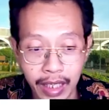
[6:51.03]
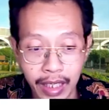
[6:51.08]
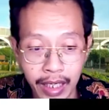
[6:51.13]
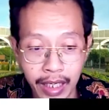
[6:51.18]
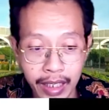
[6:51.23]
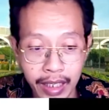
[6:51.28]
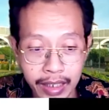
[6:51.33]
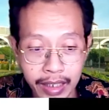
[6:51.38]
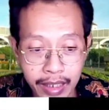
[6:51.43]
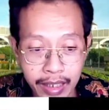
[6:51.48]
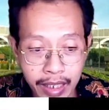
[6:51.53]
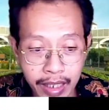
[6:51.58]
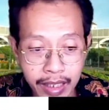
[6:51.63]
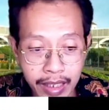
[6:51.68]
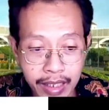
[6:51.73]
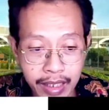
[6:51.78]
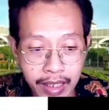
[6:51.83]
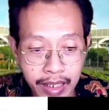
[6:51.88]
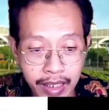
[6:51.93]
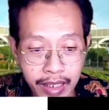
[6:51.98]
And
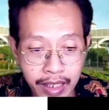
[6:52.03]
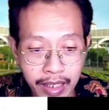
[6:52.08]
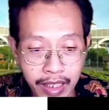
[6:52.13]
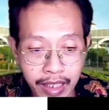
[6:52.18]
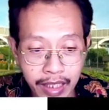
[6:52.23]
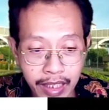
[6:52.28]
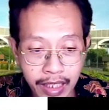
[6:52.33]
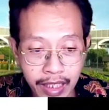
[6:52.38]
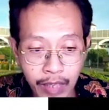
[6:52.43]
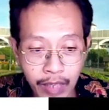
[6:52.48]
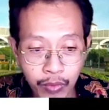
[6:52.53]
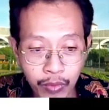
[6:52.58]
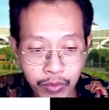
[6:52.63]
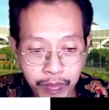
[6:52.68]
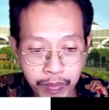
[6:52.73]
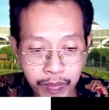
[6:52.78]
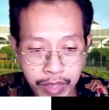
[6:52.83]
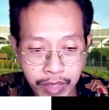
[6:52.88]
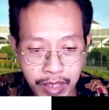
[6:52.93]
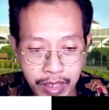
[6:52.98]
then there would
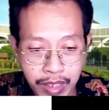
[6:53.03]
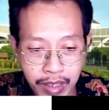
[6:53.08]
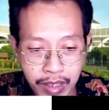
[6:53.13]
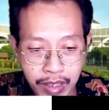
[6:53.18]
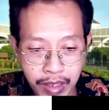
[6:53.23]
be